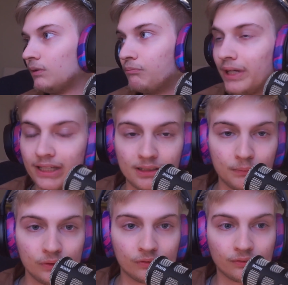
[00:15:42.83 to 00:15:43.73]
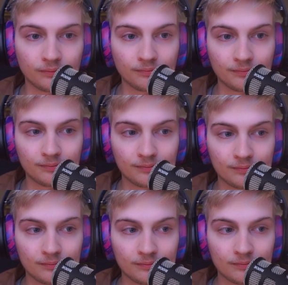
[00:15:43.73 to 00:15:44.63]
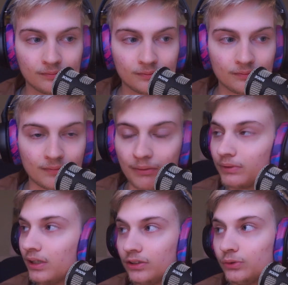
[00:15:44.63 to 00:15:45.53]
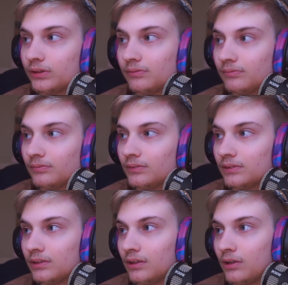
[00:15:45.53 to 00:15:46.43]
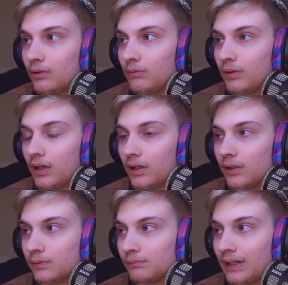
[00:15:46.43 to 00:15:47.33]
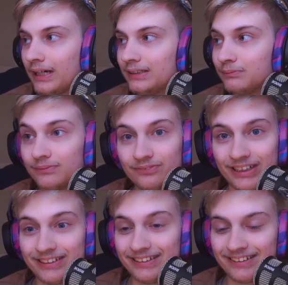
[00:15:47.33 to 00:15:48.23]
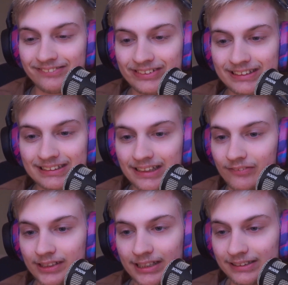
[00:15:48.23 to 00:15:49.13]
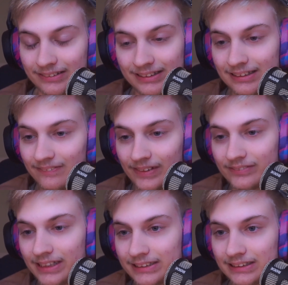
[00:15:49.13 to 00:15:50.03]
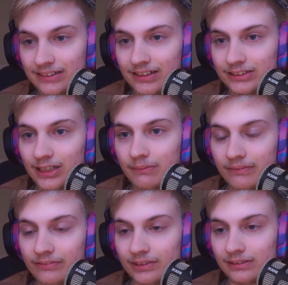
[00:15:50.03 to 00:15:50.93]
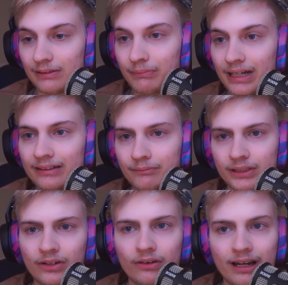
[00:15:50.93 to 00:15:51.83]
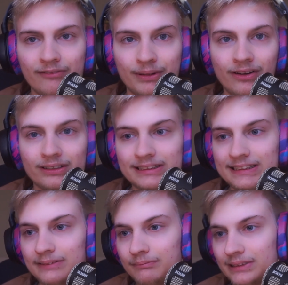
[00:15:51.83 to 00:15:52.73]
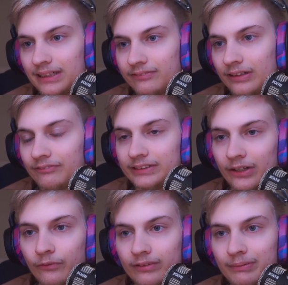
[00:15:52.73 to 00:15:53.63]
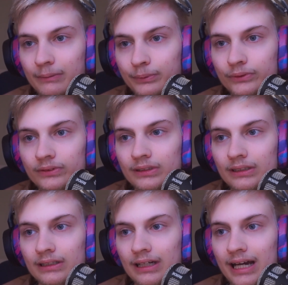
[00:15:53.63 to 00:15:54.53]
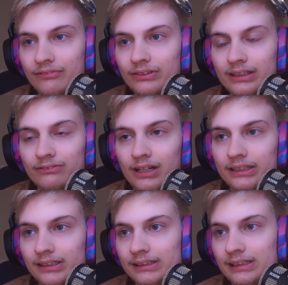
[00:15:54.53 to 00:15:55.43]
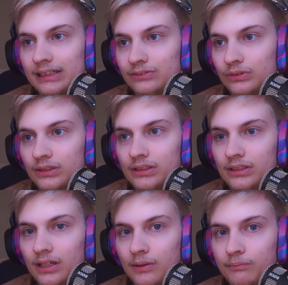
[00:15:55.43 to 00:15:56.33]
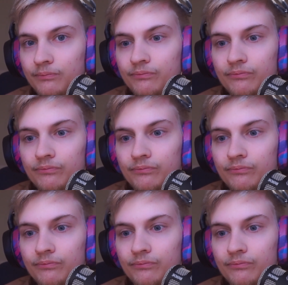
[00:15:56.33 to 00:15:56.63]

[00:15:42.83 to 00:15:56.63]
making the move. I'm gonna do it. Um, I am very nervous. Never again. I've never actually done a job. I've never, but I, you know, I've been on teams. I've I've dealt with people. I feel like Rocket League has really um,